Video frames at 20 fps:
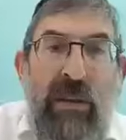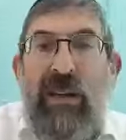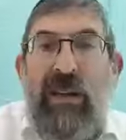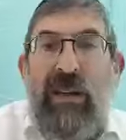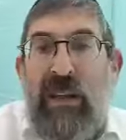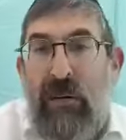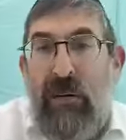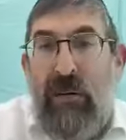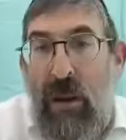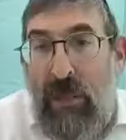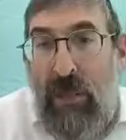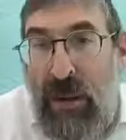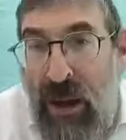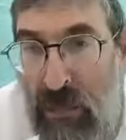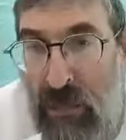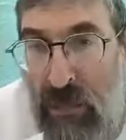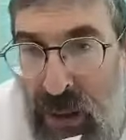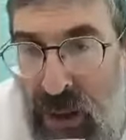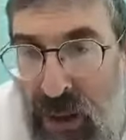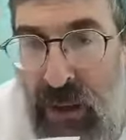things that Rabbi
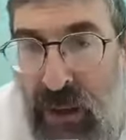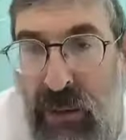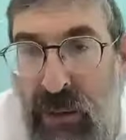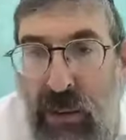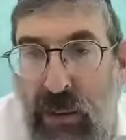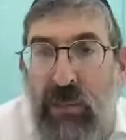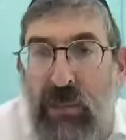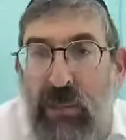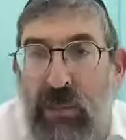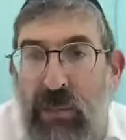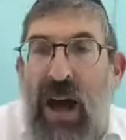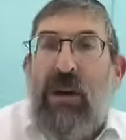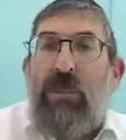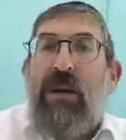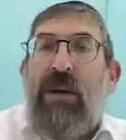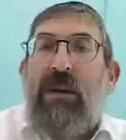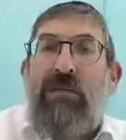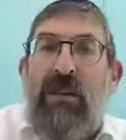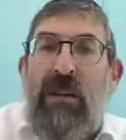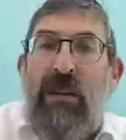Gamliel was
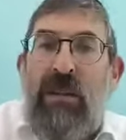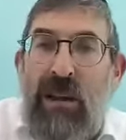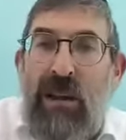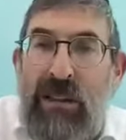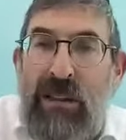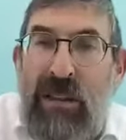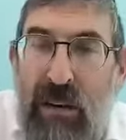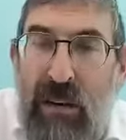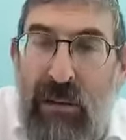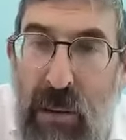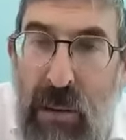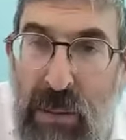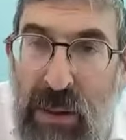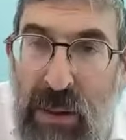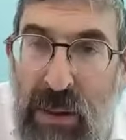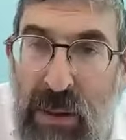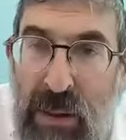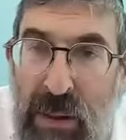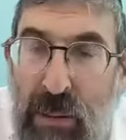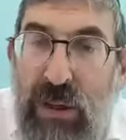machmir, three things that
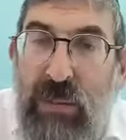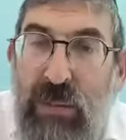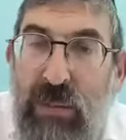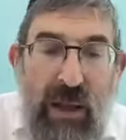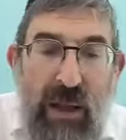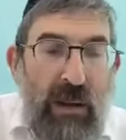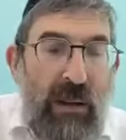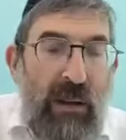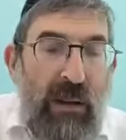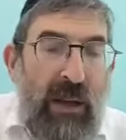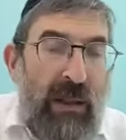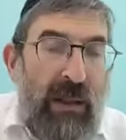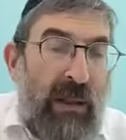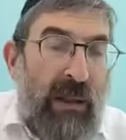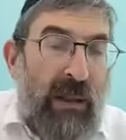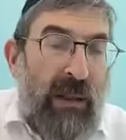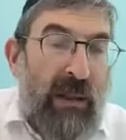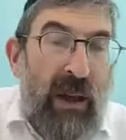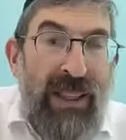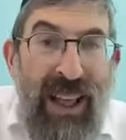Rabbi Gamliel was makel,
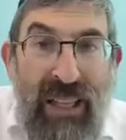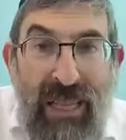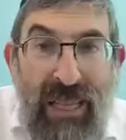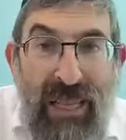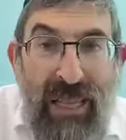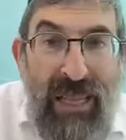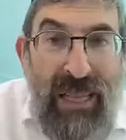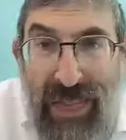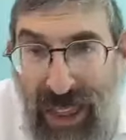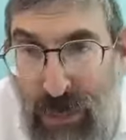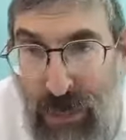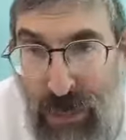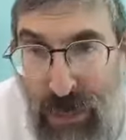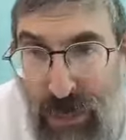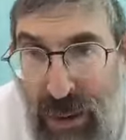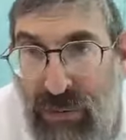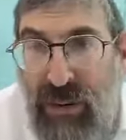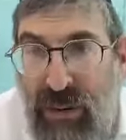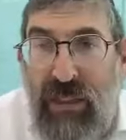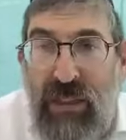and in that theme,
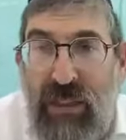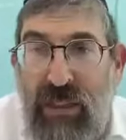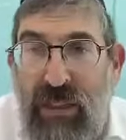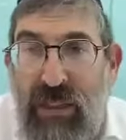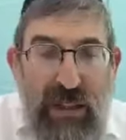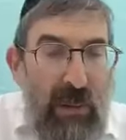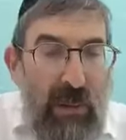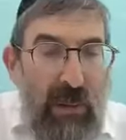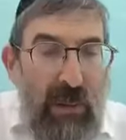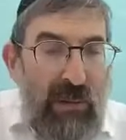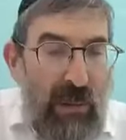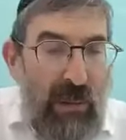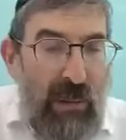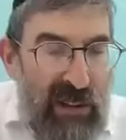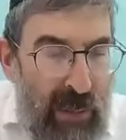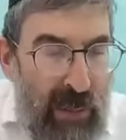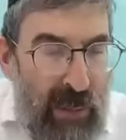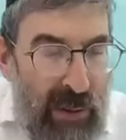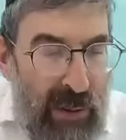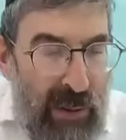we have three things about Rabbi
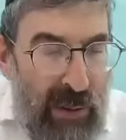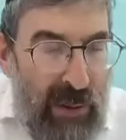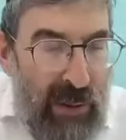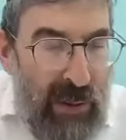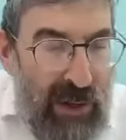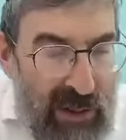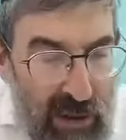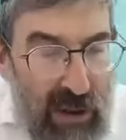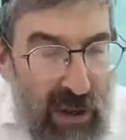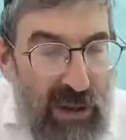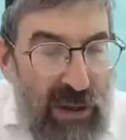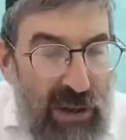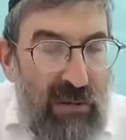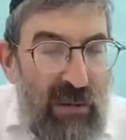Elazar ben Azariah.